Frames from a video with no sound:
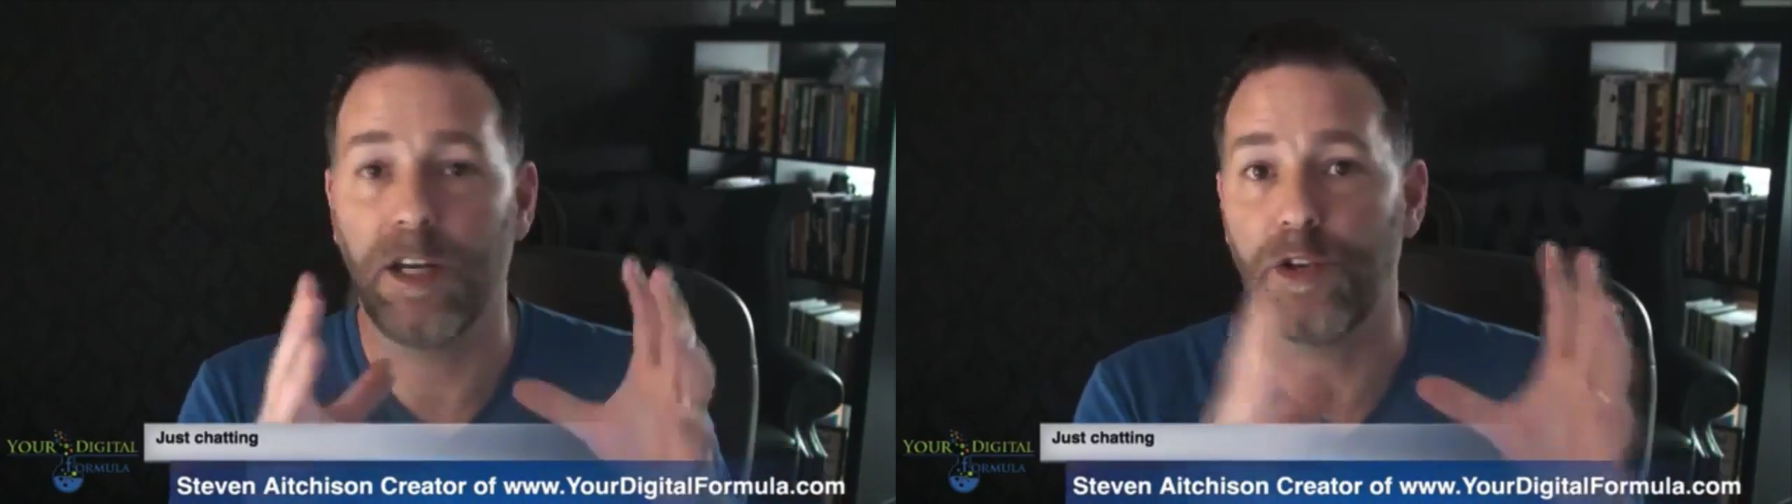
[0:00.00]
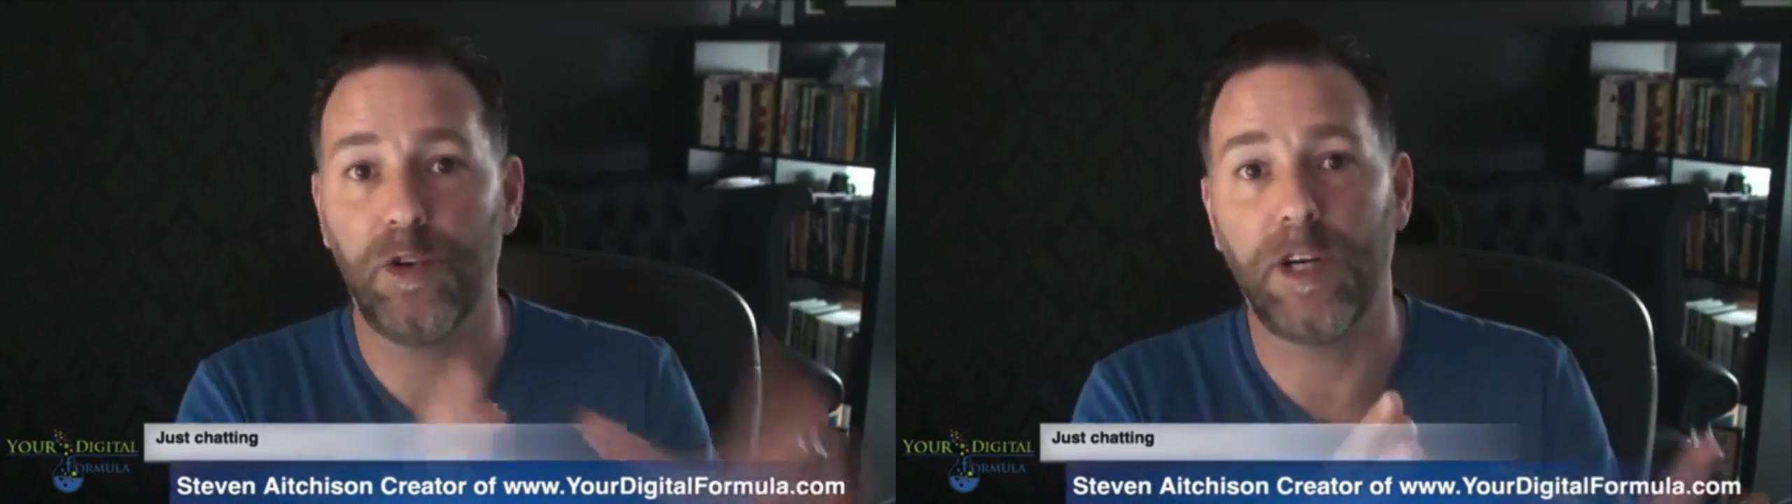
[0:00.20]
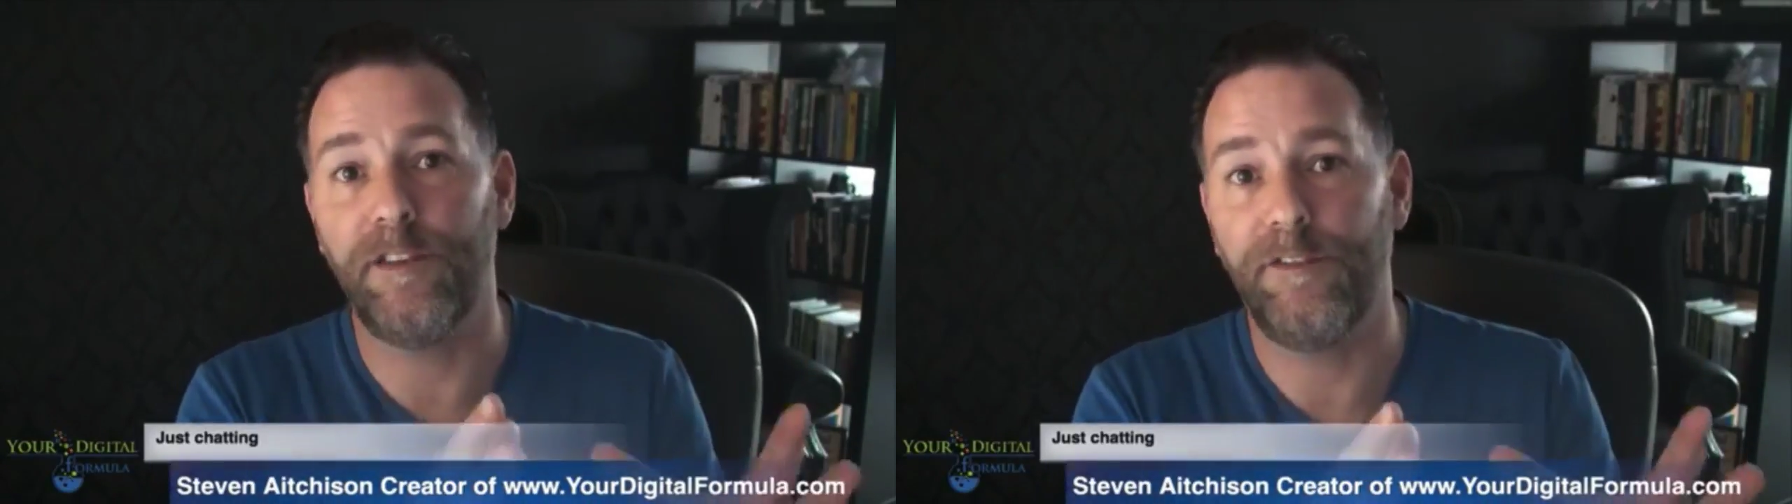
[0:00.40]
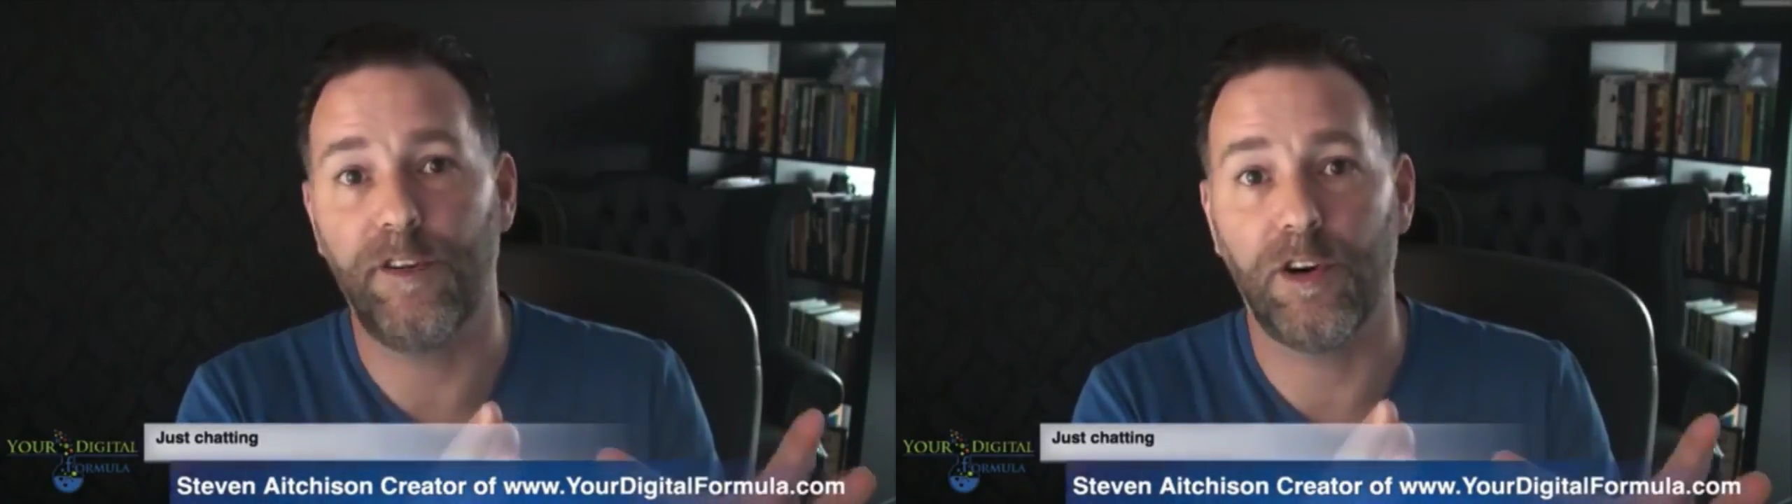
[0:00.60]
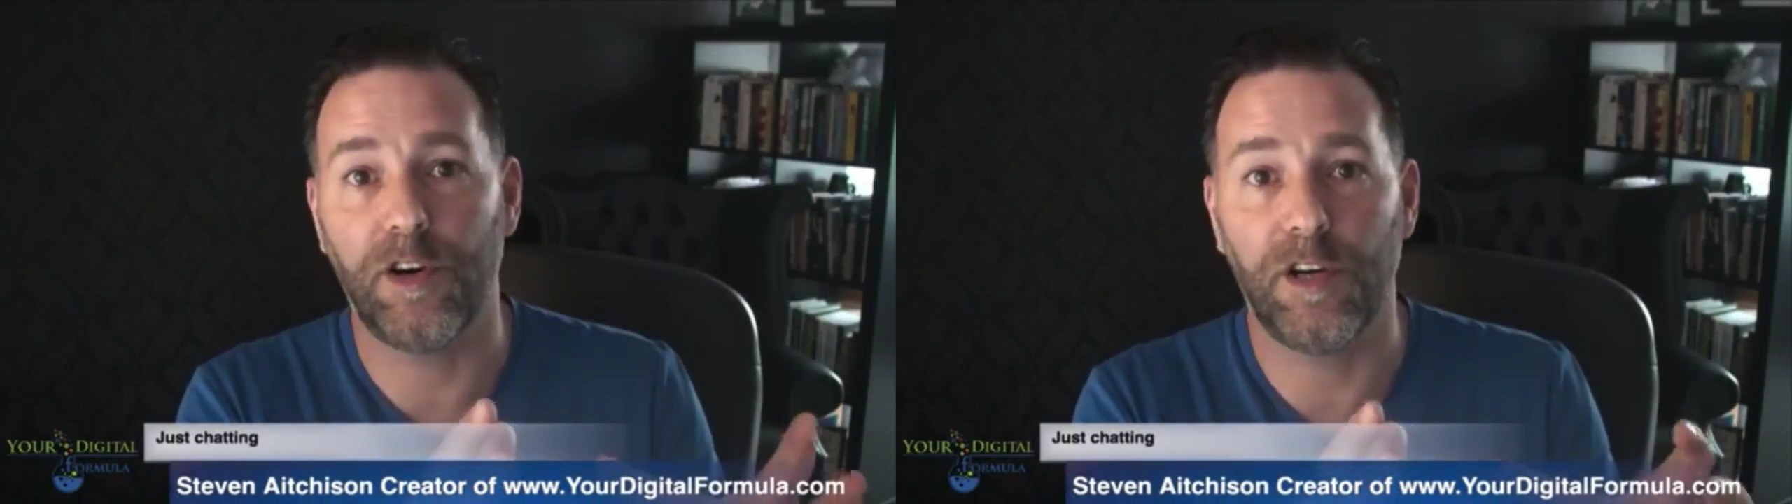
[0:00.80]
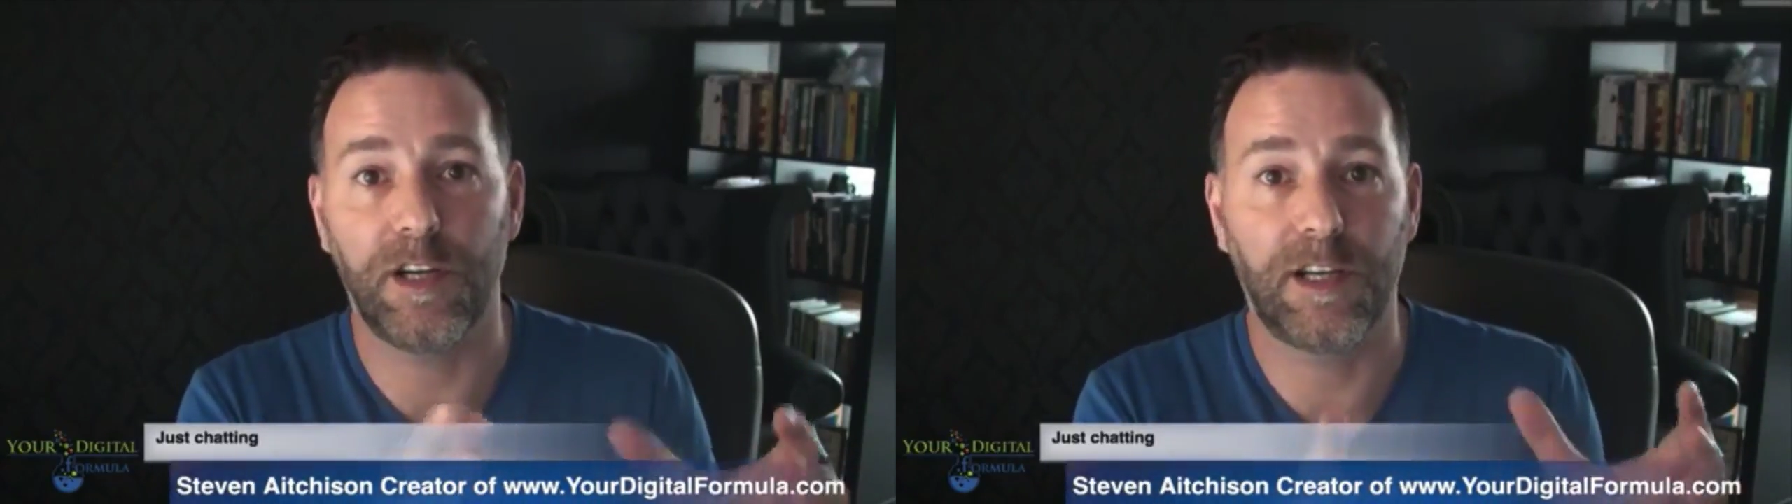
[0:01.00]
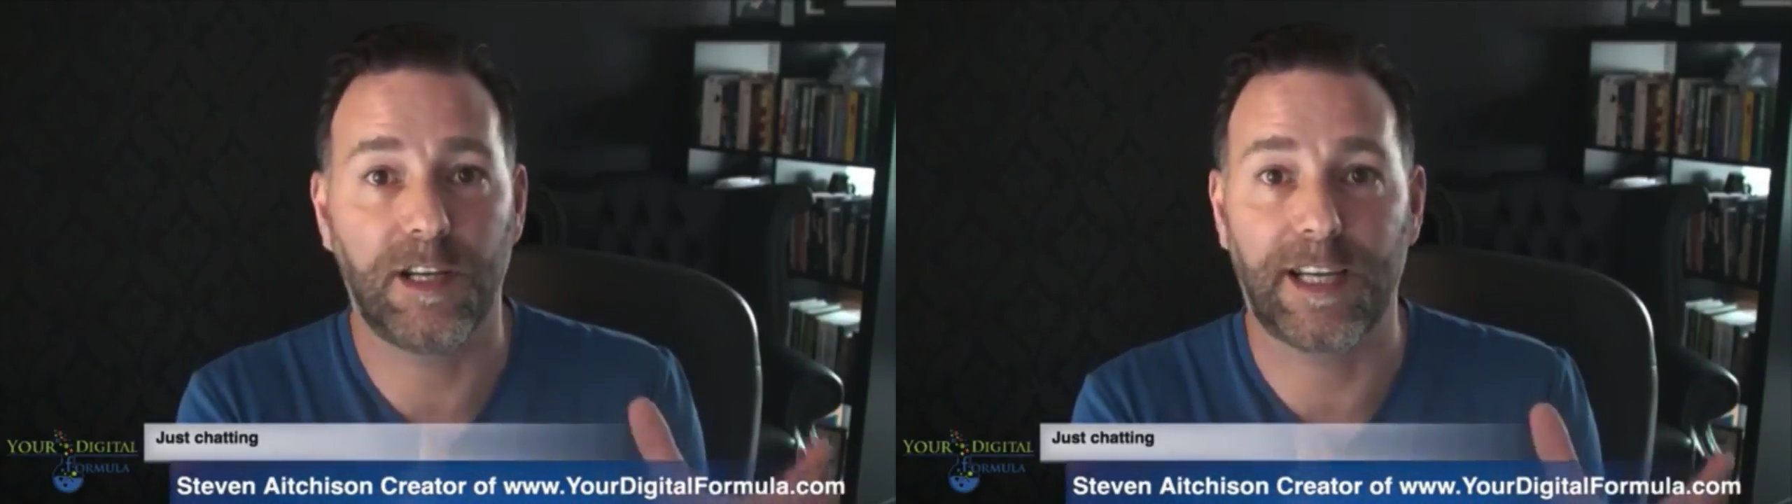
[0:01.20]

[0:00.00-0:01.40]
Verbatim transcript: yoga for